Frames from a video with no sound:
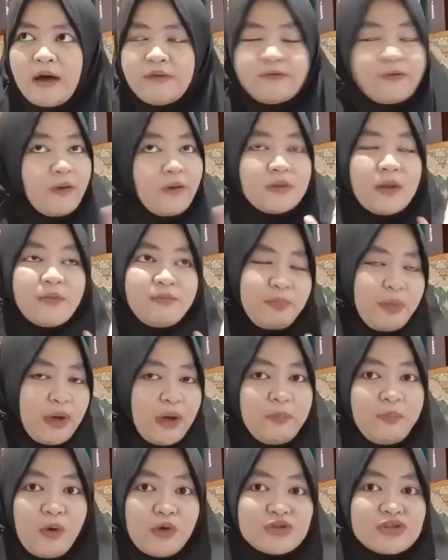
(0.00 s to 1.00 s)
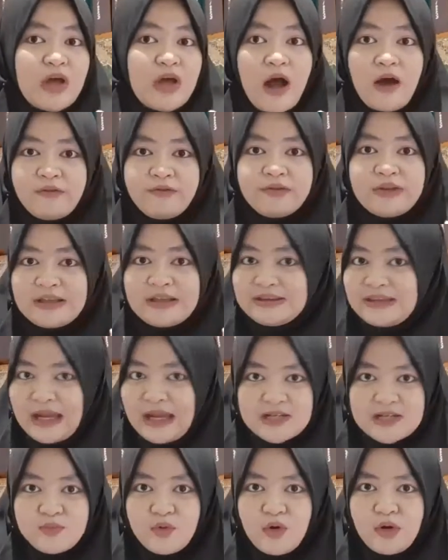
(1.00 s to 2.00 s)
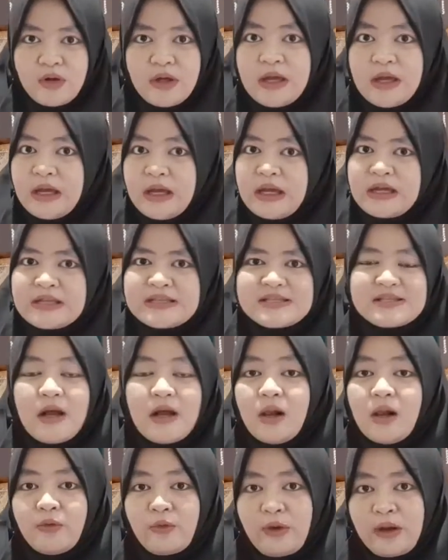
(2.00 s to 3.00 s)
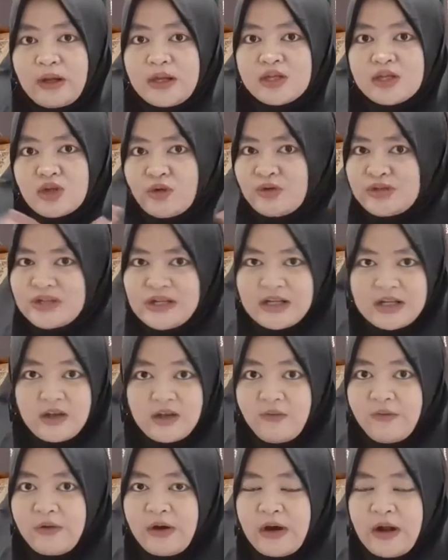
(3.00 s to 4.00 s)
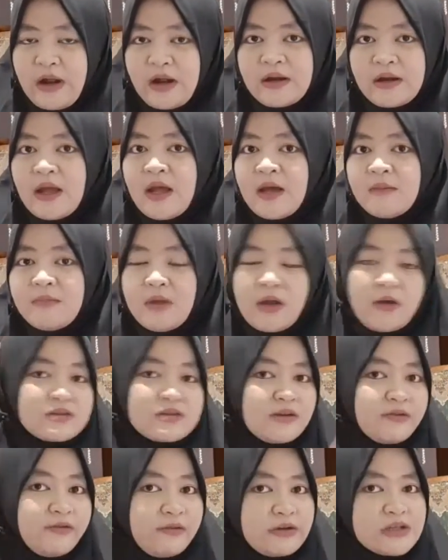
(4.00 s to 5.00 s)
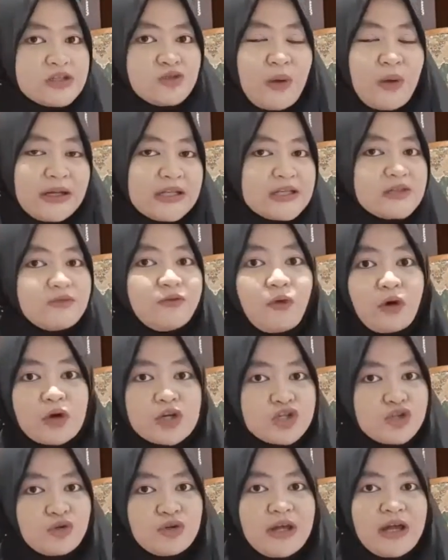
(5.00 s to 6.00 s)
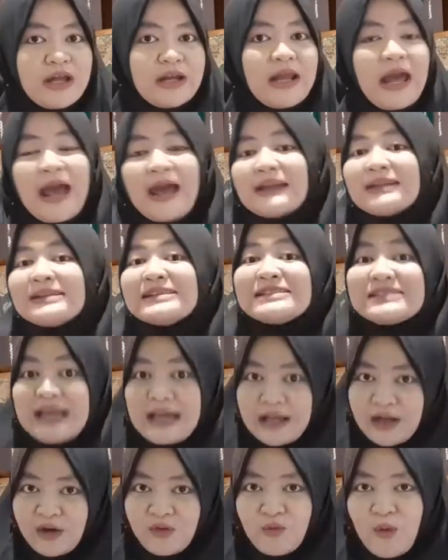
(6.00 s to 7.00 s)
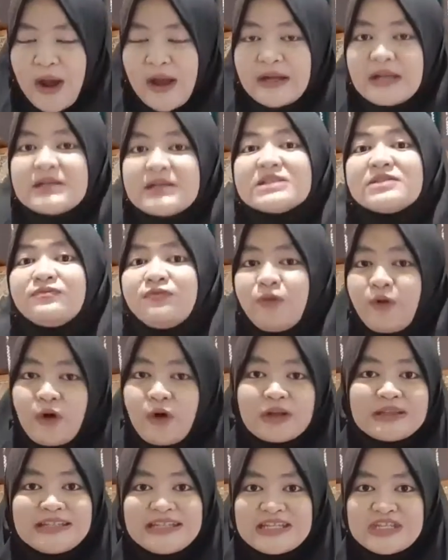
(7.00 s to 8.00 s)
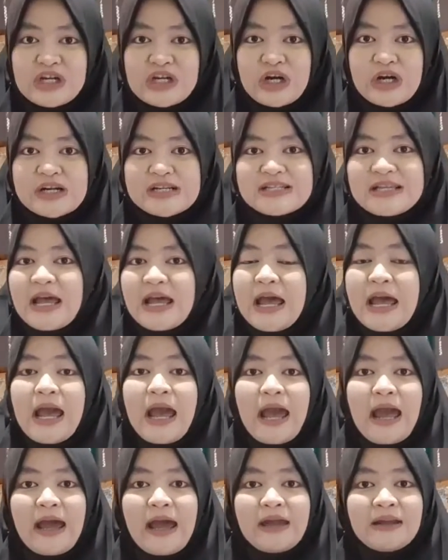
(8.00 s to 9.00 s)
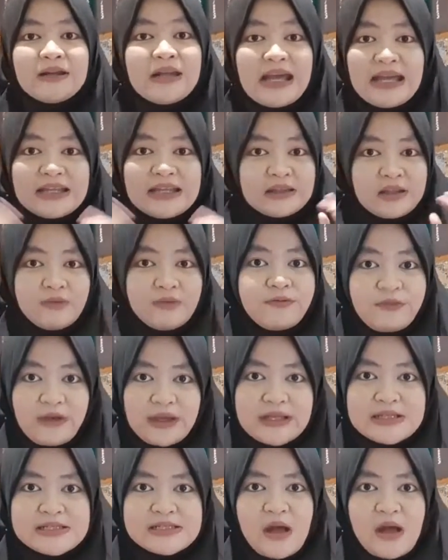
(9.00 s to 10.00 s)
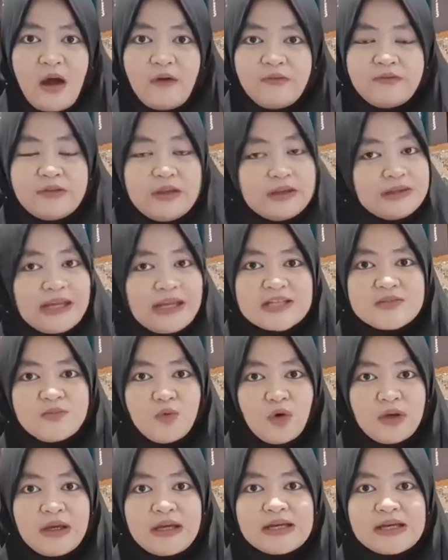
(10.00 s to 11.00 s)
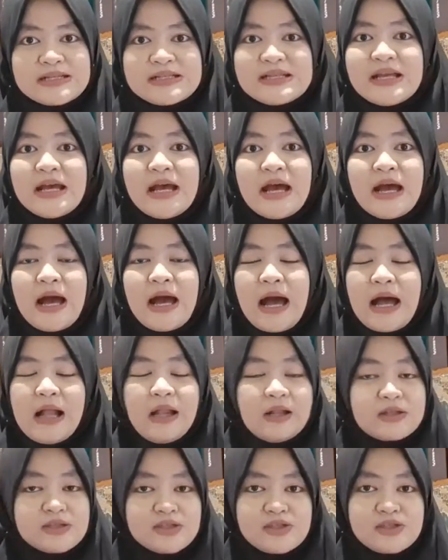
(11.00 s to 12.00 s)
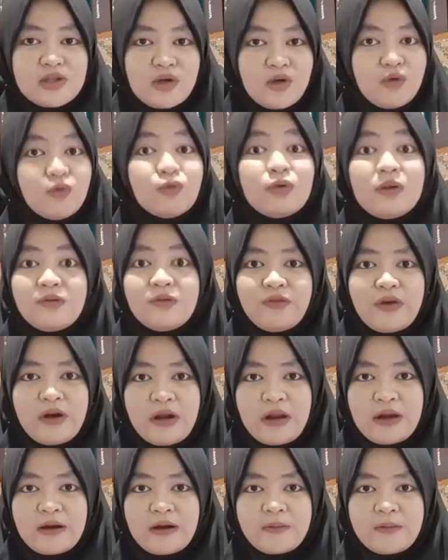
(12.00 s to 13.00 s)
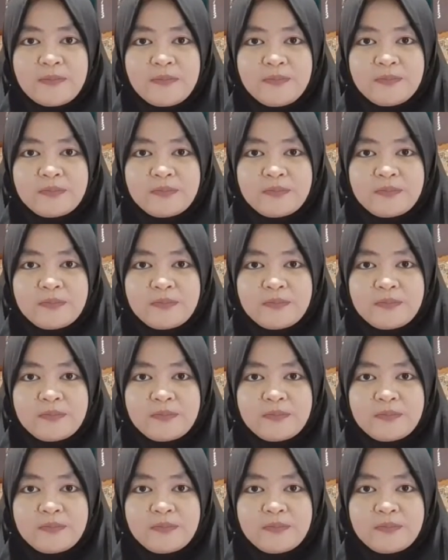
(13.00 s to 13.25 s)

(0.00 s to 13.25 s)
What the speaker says: from the purpose of the textbook, it's already totally different because the first one is for student and the second one is for teachers, and the interface of the textbook is also different.